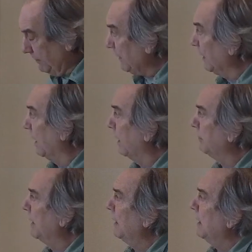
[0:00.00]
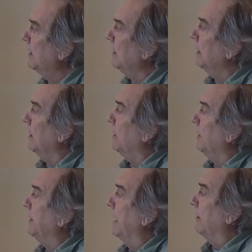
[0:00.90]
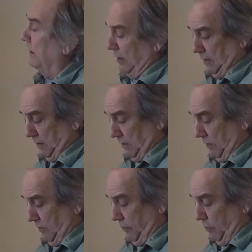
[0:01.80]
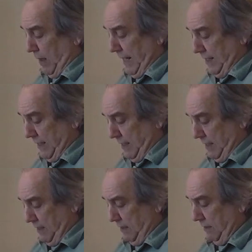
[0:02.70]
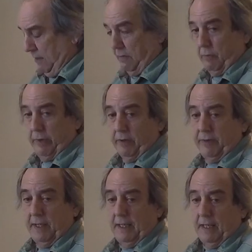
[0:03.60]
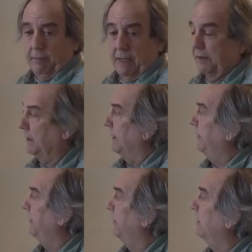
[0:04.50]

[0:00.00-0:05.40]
Now, the way that we're thinking about this